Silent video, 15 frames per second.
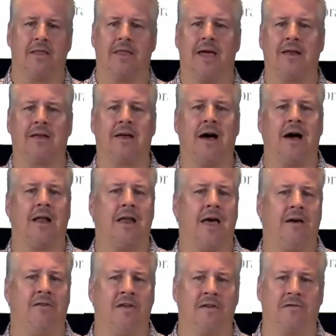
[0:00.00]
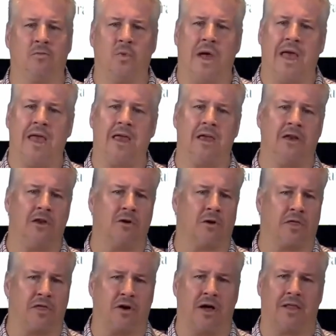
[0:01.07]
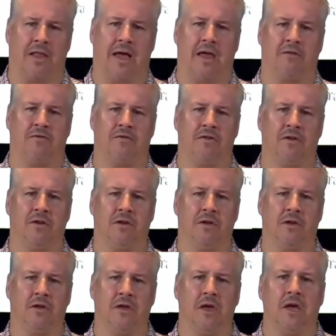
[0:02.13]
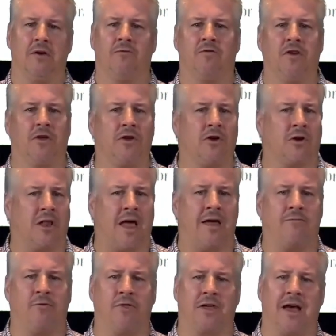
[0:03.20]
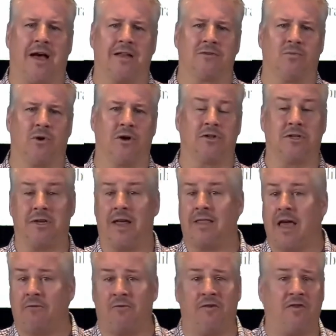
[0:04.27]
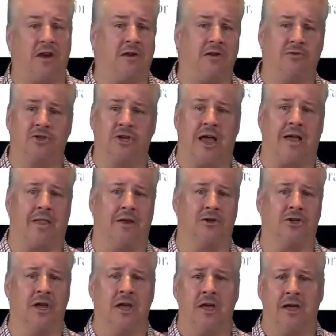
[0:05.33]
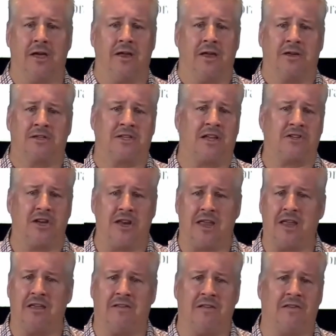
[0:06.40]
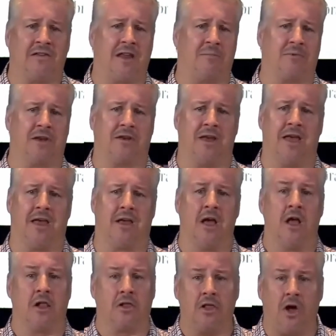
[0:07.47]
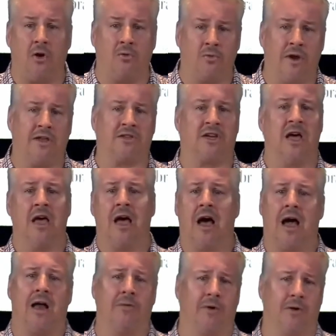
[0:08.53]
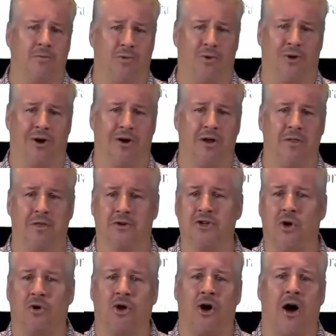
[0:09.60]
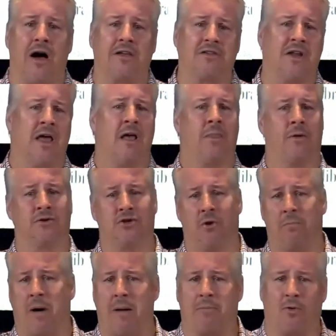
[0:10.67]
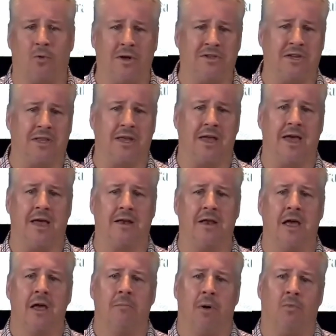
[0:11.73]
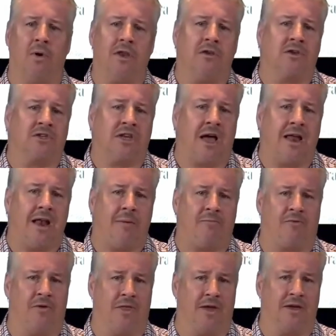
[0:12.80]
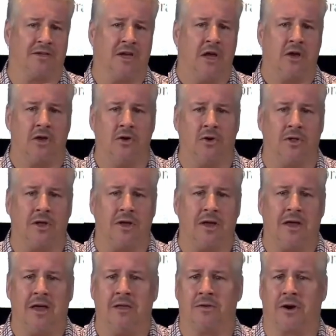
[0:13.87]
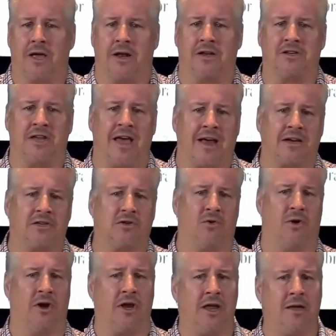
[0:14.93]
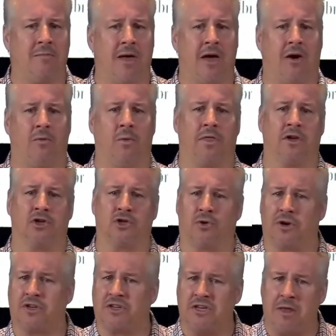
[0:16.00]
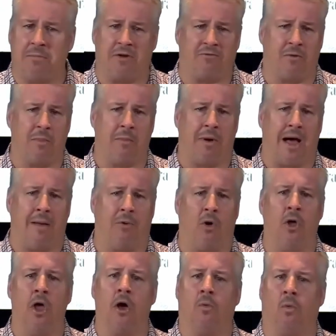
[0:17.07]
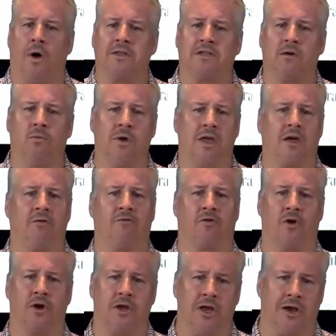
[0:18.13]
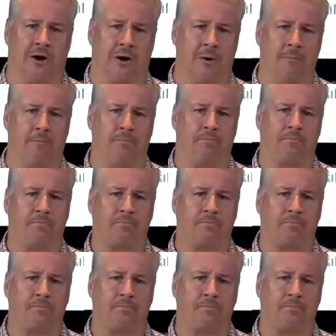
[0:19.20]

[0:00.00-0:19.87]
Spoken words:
Let God have His way in your thought life. Fill your life with God's Word. Take that 52 challenge. It's such an easy step to take. Low risk, high reward. There's no cost. There's no pop quiz at the end. But when you sign up for this, you'll either get a text or an email with a short snippet from the Bible once a week for a year.